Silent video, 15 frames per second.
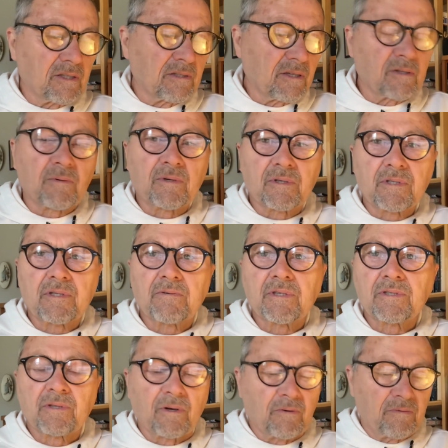In other words, there
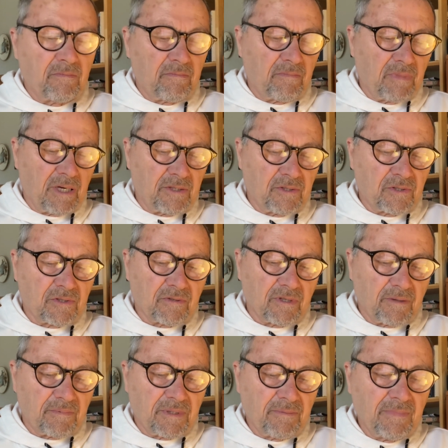is no
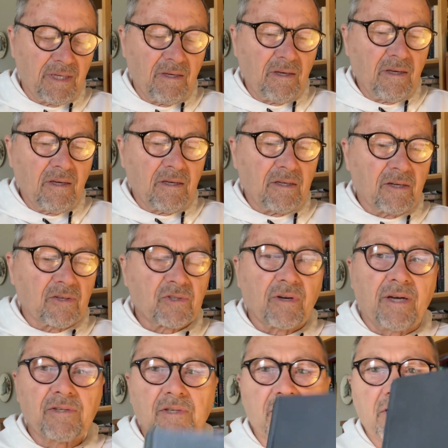manuscript. So
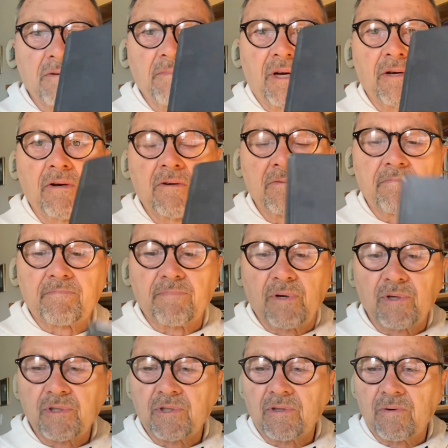I just did my own
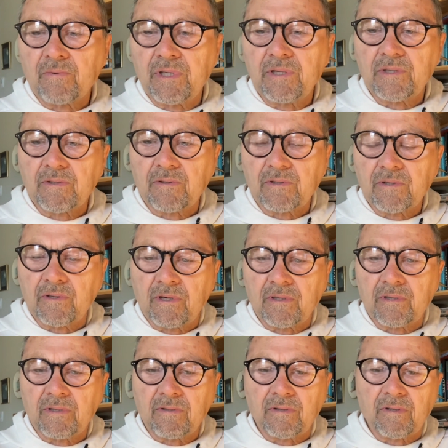personal research
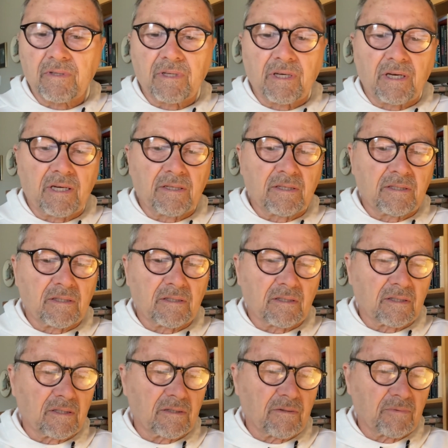on that, and
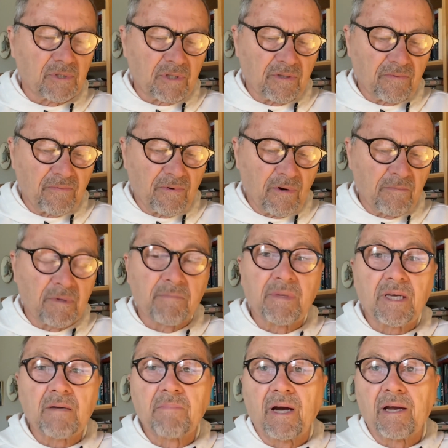it was confirmed to
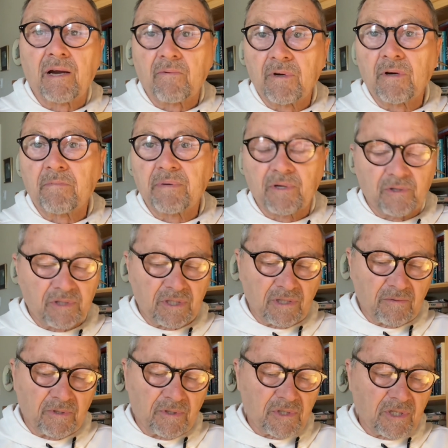me by a real person, a
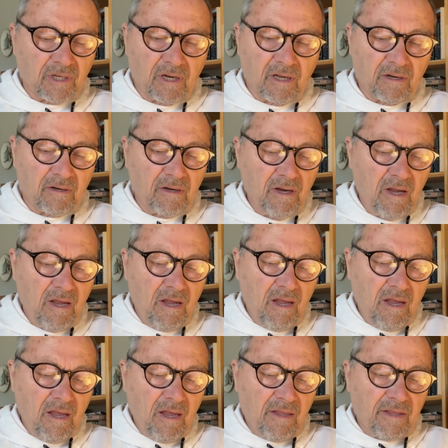real scholar,
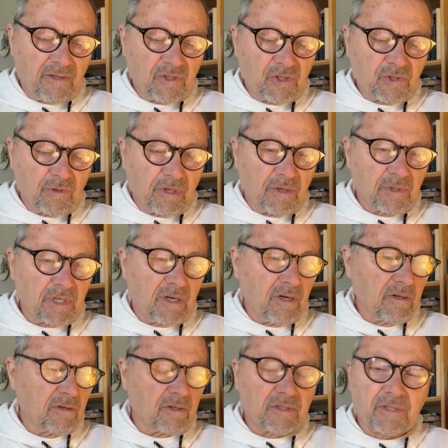that the story was a
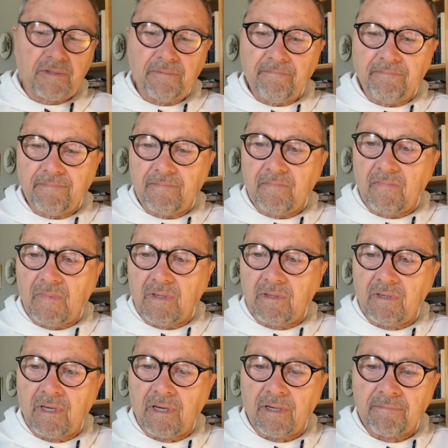hoax.
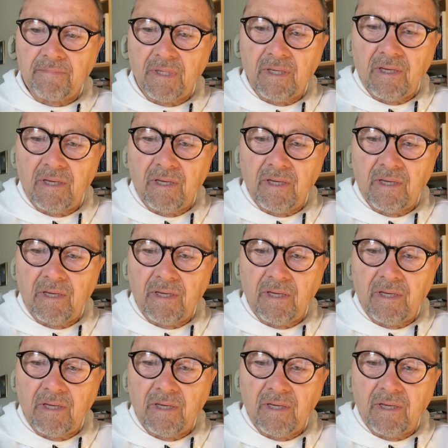Yeah.